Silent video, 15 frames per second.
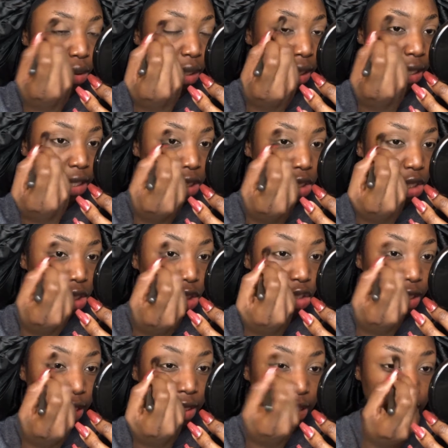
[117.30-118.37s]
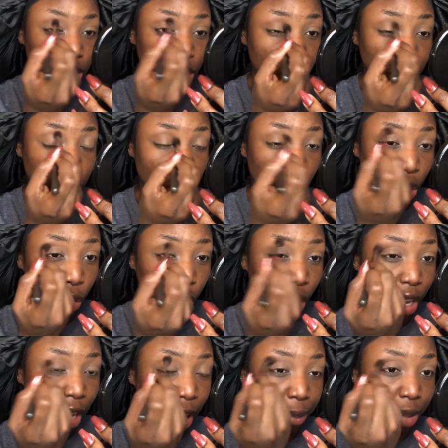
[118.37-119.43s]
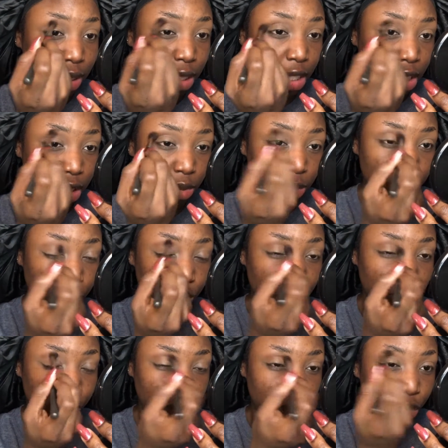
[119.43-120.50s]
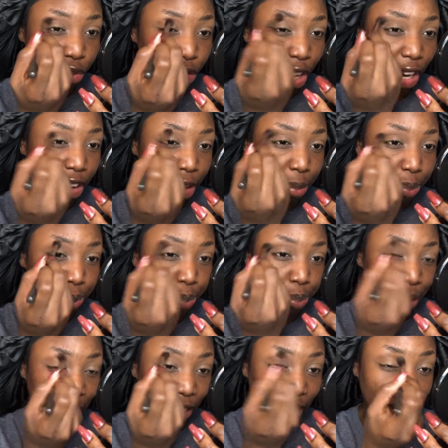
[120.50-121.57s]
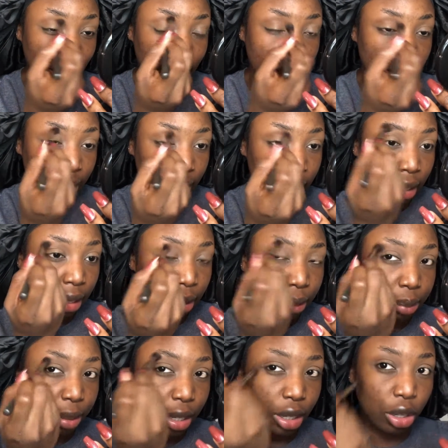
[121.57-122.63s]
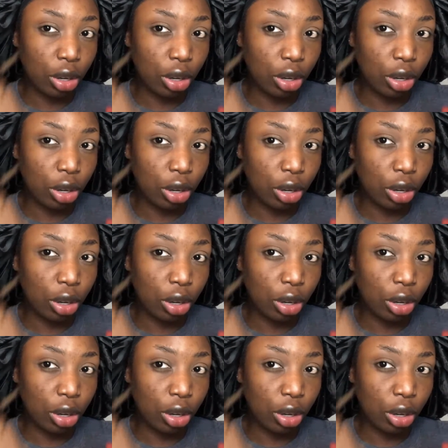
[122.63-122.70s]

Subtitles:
And this is just a transition tone. It's going to very barely be